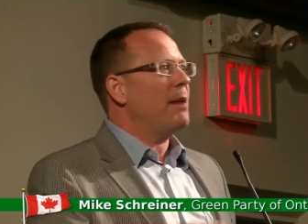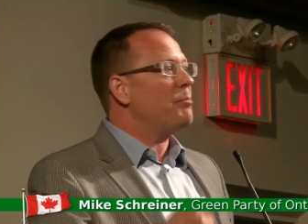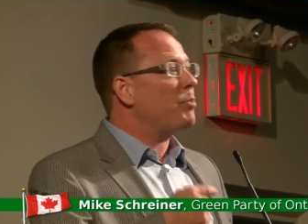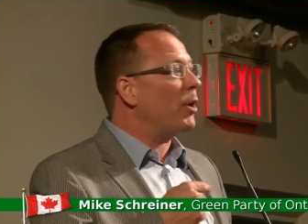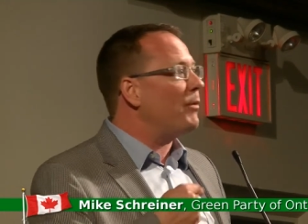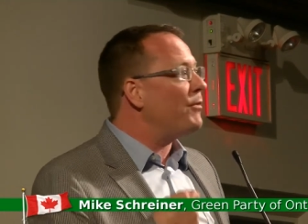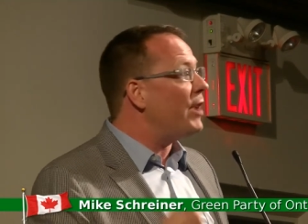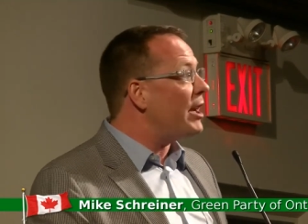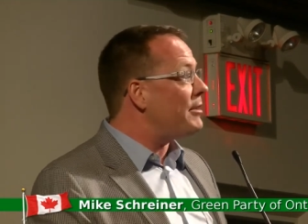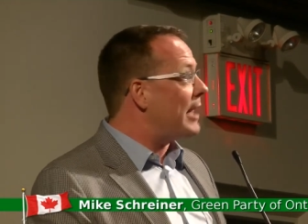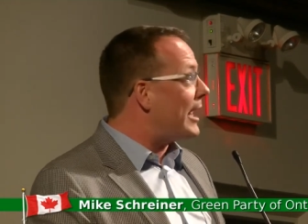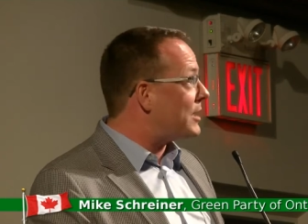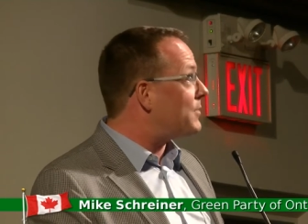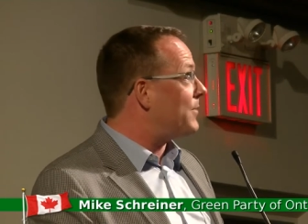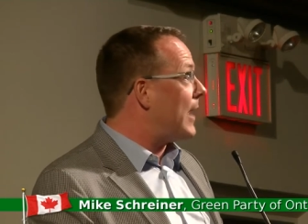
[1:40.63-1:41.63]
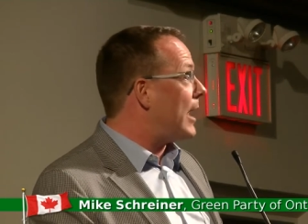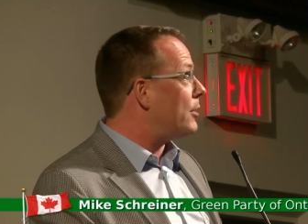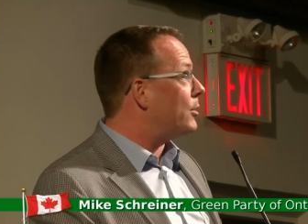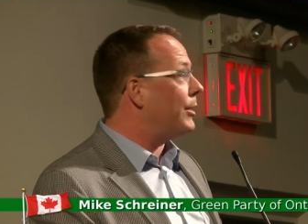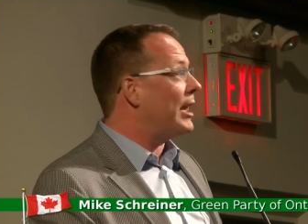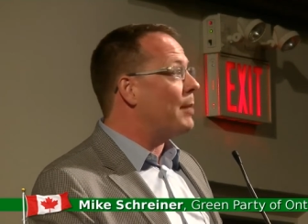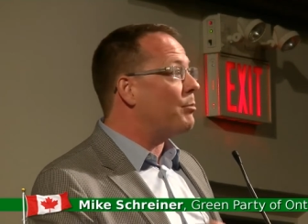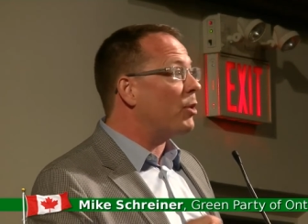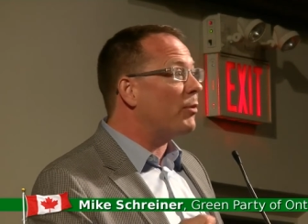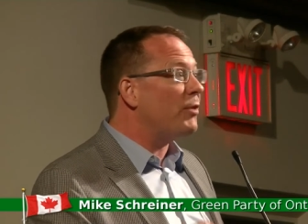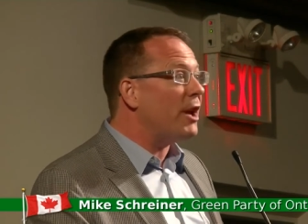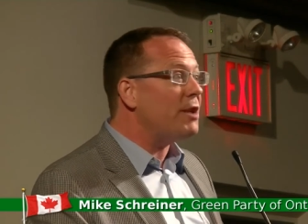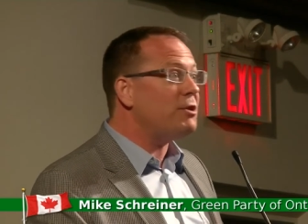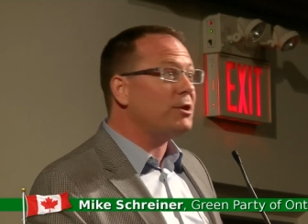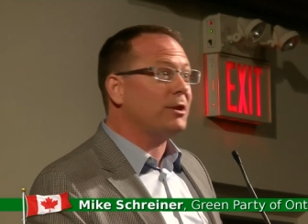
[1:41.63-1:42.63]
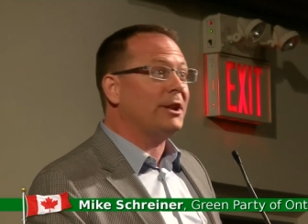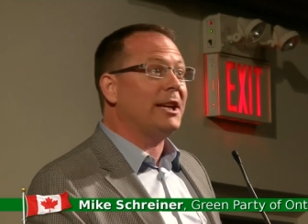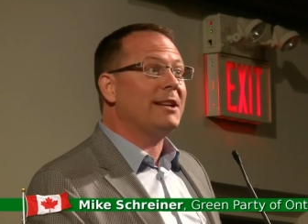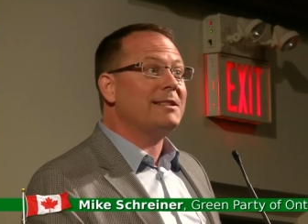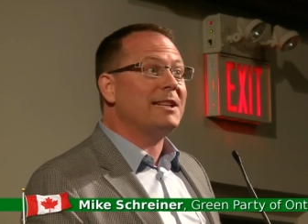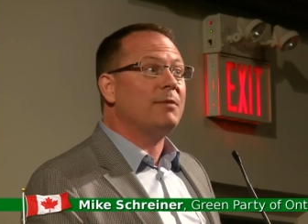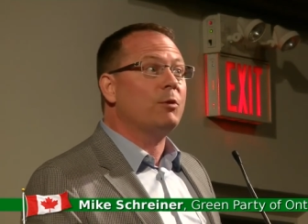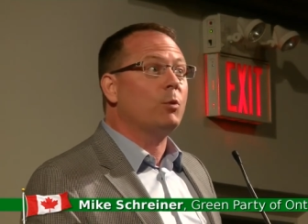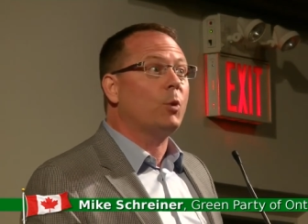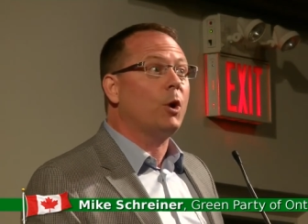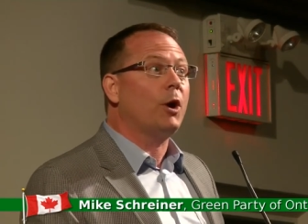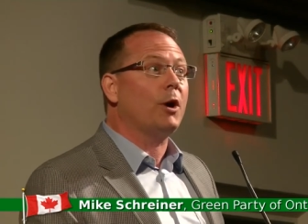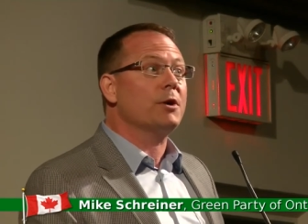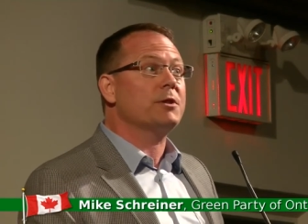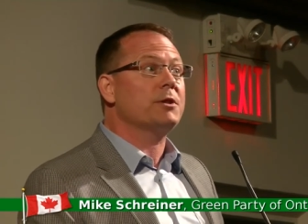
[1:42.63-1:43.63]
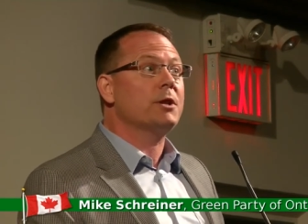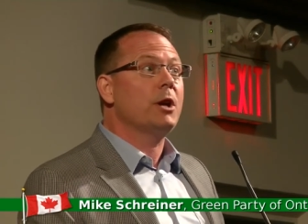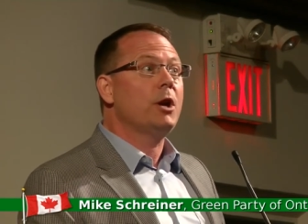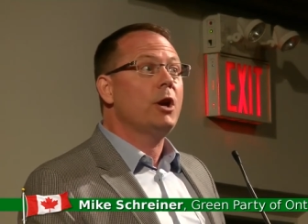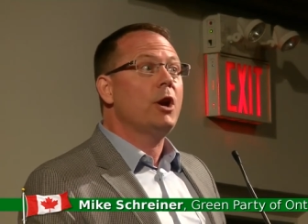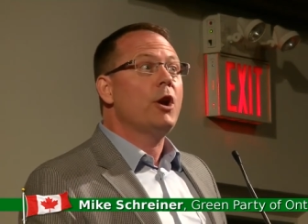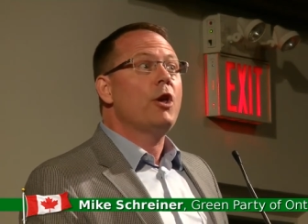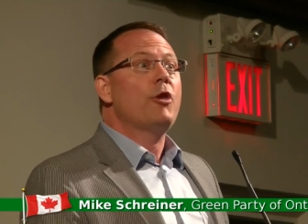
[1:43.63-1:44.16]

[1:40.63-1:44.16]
In prevent, that's federally. Provincially, it's even worse.